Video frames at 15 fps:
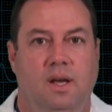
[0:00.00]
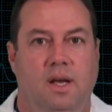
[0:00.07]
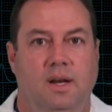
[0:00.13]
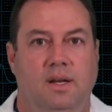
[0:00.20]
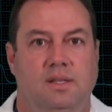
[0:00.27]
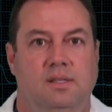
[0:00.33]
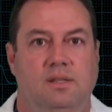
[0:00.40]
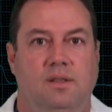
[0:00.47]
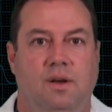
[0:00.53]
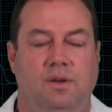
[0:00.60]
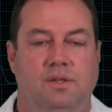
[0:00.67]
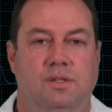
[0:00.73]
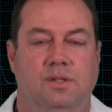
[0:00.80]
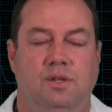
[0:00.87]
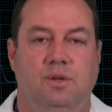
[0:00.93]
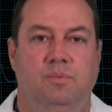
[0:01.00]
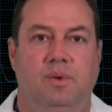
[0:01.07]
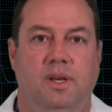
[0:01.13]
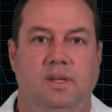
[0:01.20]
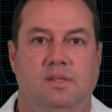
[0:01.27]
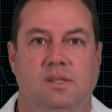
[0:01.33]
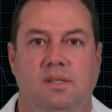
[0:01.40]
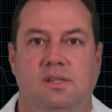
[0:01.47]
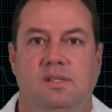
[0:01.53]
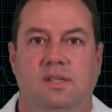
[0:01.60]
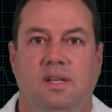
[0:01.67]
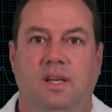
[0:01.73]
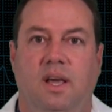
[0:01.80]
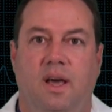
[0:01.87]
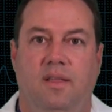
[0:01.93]
And it's those two pieces
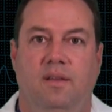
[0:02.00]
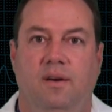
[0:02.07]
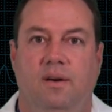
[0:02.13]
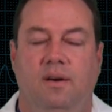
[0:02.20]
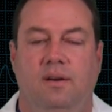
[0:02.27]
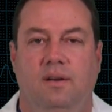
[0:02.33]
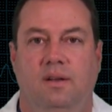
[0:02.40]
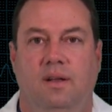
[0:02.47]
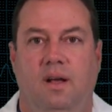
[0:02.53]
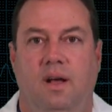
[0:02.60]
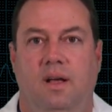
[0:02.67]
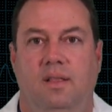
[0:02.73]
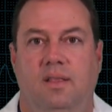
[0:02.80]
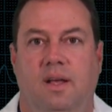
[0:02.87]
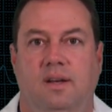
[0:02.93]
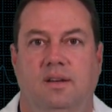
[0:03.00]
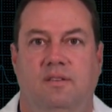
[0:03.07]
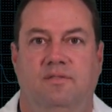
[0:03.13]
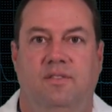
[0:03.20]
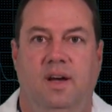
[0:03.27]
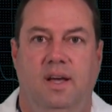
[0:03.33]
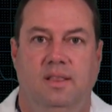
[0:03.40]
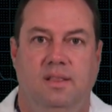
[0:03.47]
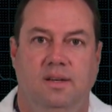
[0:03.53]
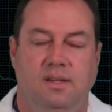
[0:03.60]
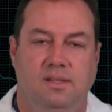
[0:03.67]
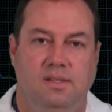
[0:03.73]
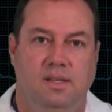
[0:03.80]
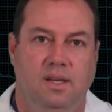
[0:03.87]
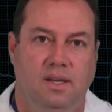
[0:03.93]
together uh, that define the
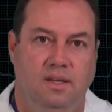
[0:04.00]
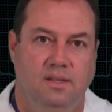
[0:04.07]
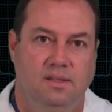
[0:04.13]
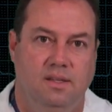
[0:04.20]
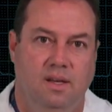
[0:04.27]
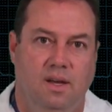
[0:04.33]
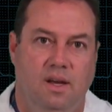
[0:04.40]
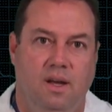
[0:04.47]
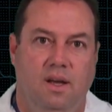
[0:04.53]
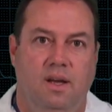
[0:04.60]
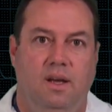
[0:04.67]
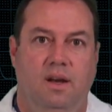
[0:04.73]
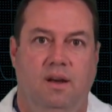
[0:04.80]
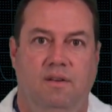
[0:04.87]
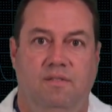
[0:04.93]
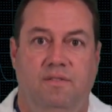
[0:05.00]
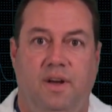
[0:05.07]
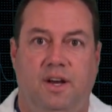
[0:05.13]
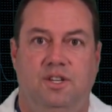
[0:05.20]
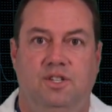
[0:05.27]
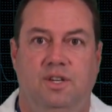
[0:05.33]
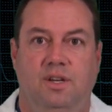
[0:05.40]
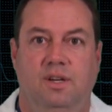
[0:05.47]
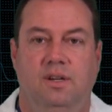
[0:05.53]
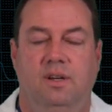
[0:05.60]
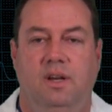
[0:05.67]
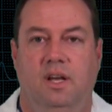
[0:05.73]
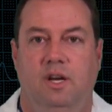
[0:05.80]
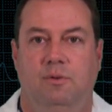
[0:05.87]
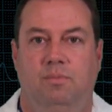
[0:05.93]
disease, an infection
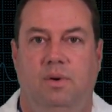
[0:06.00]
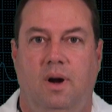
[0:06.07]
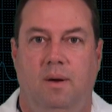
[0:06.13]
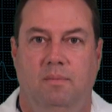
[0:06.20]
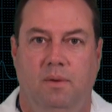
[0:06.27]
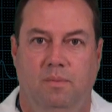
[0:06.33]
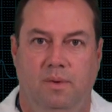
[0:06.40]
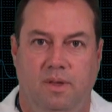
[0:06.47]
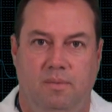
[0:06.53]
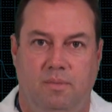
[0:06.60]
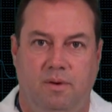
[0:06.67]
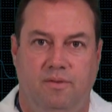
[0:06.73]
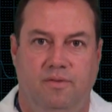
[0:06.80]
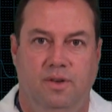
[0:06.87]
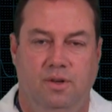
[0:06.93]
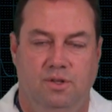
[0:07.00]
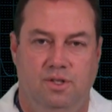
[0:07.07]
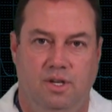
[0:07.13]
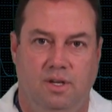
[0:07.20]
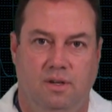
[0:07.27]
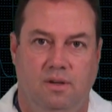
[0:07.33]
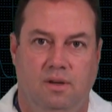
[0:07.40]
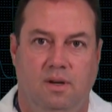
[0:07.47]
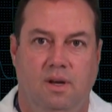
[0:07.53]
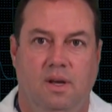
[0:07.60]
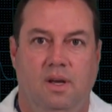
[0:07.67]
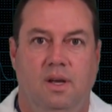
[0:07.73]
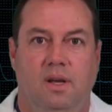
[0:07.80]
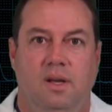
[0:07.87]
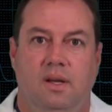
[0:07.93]
and a problem with perfusion.
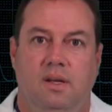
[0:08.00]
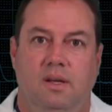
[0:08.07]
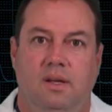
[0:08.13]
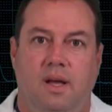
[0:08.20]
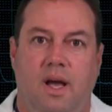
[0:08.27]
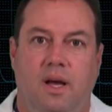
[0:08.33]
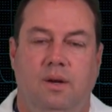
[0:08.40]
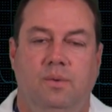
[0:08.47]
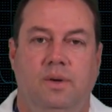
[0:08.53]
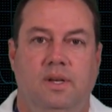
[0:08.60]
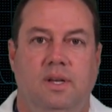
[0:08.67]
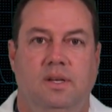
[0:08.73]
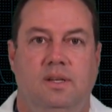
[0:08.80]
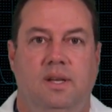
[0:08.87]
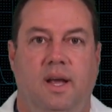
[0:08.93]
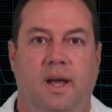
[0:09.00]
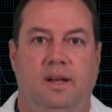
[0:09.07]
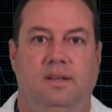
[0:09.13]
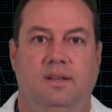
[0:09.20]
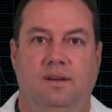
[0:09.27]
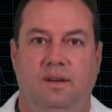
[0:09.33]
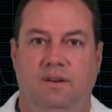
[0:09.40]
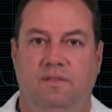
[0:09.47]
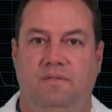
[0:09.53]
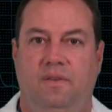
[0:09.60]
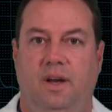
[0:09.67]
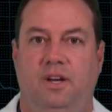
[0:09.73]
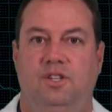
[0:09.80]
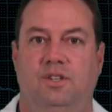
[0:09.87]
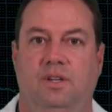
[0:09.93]
How do we detect an
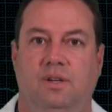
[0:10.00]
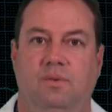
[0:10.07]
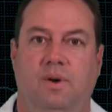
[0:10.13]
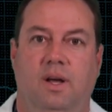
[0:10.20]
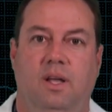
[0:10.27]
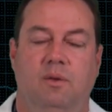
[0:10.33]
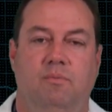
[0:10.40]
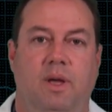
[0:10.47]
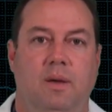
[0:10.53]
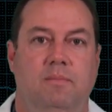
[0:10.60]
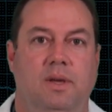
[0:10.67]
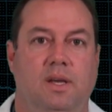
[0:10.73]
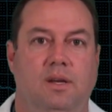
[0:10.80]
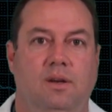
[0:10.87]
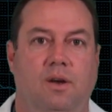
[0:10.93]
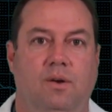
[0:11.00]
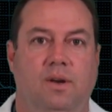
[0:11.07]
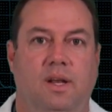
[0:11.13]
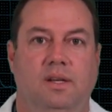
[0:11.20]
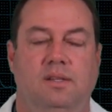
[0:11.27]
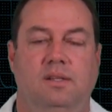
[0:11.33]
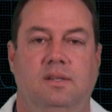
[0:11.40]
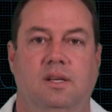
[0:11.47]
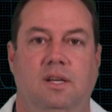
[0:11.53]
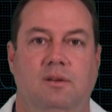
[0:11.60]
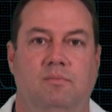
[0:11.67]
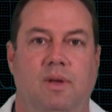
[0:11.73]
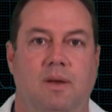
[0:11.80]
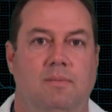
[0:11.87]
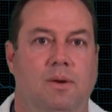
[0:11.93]
infection? Well, it may be a known entity. It
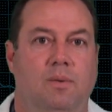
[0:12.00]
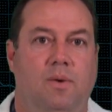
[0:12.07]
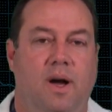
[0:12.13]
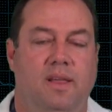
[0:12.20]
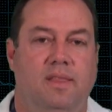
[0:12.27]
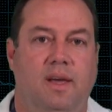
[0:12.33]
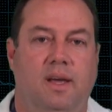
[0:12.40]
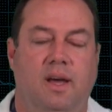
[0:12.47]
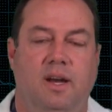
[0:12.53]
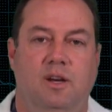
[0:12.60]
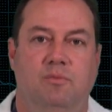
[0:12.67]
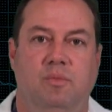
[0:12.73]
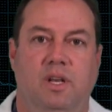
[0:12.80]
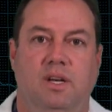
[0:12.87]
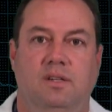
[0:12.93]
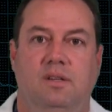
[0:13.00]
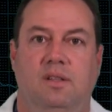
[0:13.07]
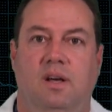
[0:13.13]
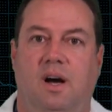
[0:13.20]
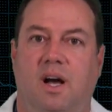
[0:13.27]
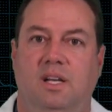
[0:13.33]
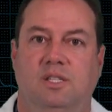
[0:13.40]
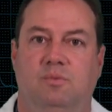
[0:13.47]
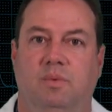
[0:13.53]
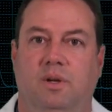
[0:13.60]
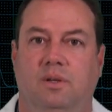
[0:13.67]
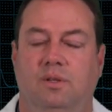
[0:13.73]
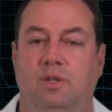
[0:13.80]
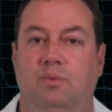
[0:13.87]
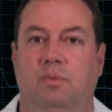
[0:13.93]
may be why they got admitted to the
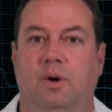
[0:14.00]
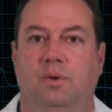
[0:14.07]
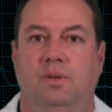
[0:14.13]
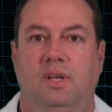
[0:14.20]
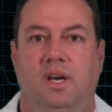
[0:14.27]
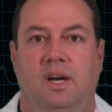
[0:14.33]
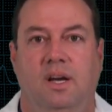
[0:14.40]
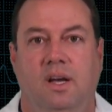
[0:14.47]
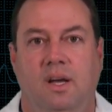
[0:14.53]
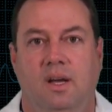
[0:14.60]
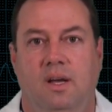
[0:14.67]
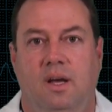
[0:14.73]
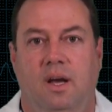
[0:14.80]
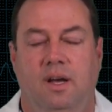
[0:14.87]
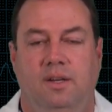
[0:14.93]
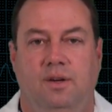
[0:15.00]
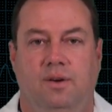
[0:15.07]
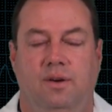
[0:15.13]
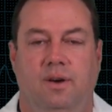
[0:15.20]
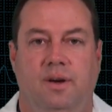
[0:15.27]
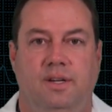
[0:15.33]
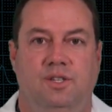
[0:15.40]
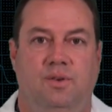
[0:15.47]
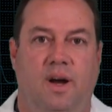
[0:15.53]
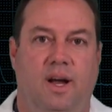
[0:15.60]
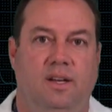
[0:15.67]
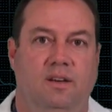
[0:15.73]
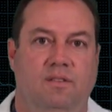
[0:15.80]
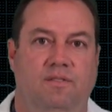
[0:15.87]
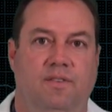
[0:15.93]
hospital, pneumonia, a urinary
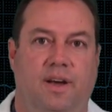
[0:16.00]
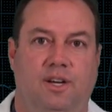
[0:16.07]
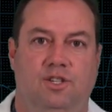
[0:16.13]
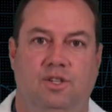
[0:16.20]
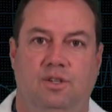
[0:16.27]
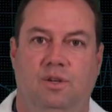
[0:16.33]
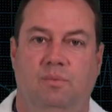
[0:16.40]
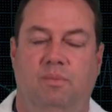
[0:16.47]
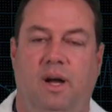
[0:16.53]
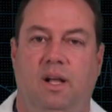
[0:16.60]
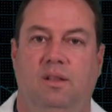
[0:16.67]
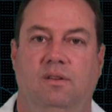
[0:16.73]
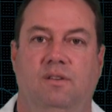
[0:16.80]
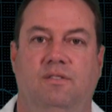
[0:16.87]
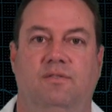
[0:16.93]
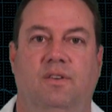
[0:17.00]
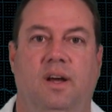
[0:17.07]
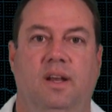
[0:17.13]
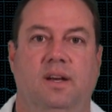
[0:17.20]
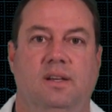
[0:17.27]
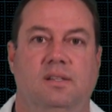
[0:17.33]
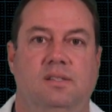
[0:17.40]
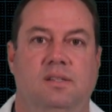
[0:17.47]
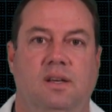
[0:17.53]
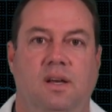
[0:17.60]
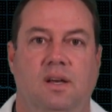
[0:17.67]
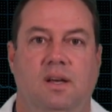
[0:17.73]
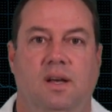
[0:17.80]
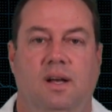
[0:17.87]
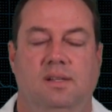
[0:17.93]
tract infection, or pyelonephritis
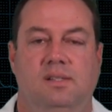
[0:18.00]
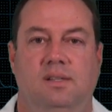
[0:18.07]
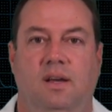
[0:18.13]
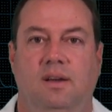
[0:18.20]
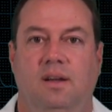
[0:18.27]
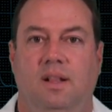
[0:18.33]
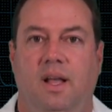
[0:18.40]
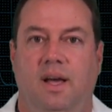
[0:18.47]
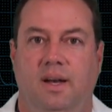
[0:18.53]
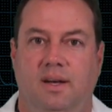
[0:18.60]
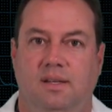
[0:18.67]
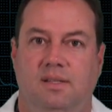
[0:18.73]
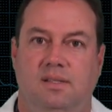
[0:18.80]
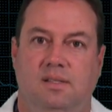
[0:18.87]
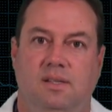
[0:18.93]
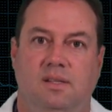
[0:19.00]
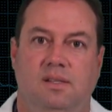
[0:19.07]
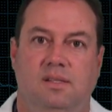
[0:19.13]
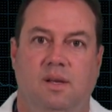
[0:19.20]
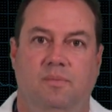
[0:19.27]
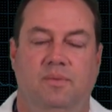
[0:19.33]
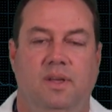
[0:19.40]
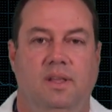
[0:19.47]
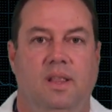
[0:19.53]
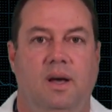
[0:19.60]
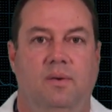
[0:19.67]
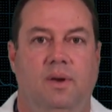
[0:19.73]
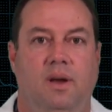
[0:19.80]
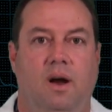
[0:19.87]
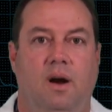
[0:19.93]
a cellulitis, something
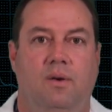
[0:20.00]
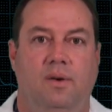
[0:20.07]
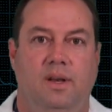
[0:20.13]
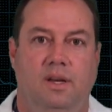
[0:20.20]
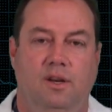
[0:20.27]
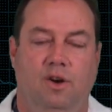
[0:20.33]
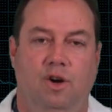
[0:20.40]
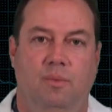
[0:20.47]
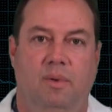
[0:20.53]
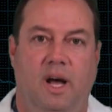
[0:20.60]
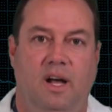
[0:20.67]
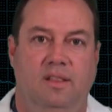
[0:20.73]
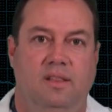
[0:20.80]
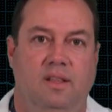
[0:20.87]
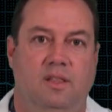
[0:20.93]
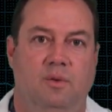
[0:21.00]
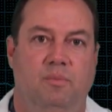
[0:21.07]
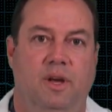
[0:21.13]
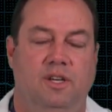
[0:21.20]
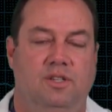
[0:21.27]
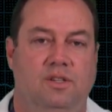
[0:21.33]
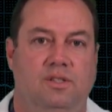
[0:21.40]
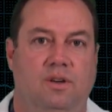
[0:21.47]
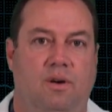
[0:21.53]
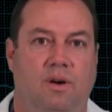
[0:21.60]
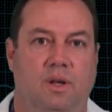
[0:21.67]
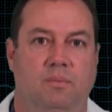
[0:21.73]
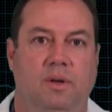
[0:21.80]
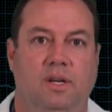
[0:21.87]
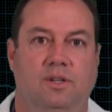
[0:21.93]
that we already know about that the patient's
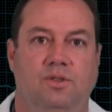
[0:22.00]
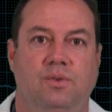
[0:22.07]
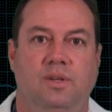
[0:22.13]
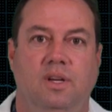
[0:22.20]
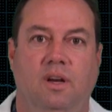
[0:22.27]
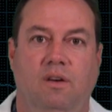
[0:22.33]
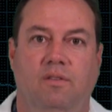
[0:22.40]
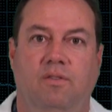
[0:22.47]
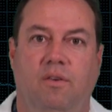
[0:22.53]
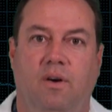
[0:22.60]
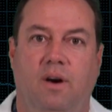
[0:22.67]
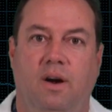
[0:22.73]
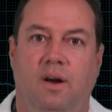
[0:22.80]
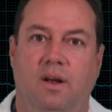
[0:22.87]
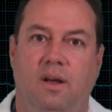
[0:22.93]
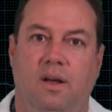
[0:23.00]
already being treated for.